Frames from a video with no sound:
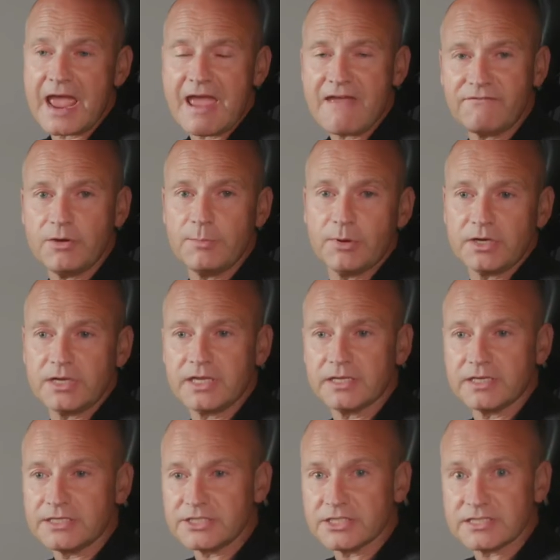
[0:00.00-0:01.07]
everybody
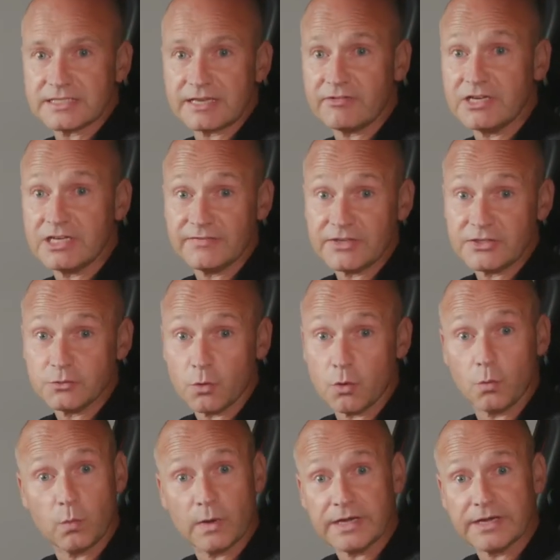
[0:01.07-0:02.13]
can adjust their
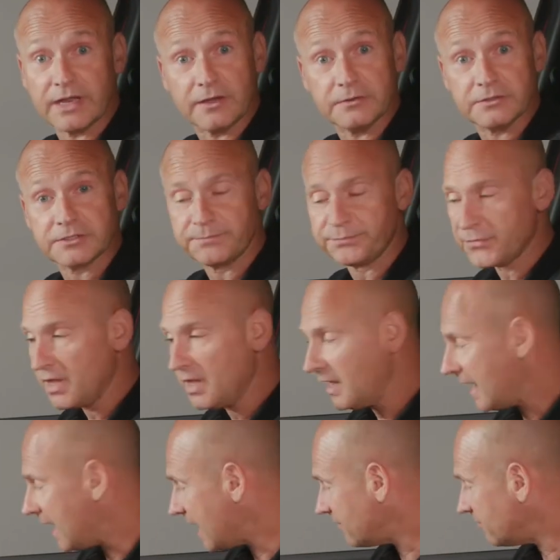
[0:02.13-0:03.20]
individual windows.
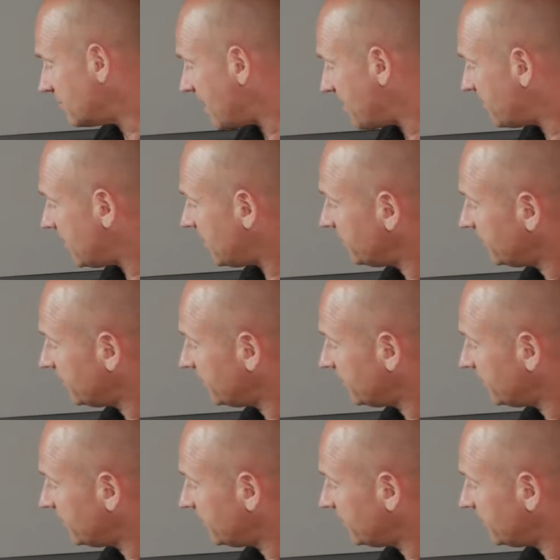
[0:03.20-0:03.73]
And remember,